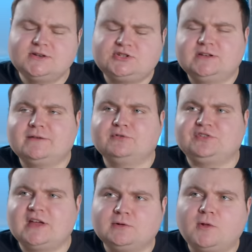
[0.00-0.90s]
and she never
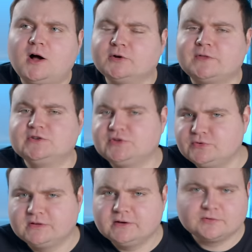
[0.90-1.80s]
stayed longer than
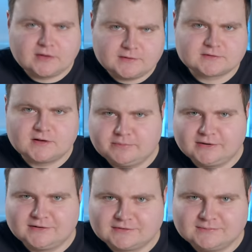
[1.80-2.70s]
two years at these
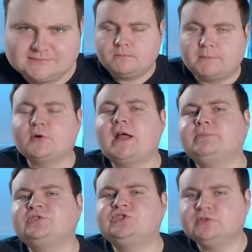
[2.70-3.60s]
companies. But
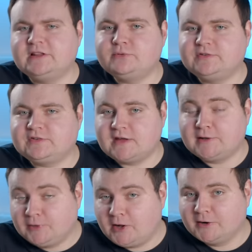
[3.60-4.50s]
perhaps Julie would
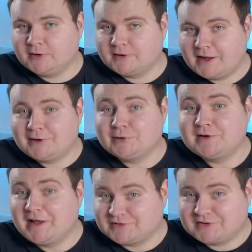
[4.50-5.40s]
stay longer at her
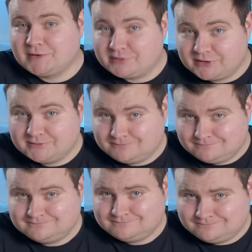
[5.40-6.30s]
next company.
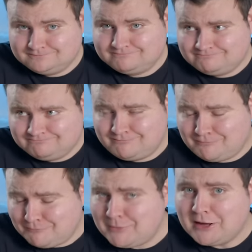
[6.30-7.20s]

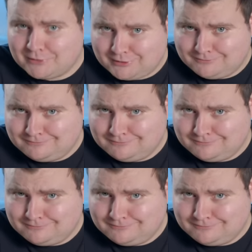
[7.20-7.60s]
Maybe.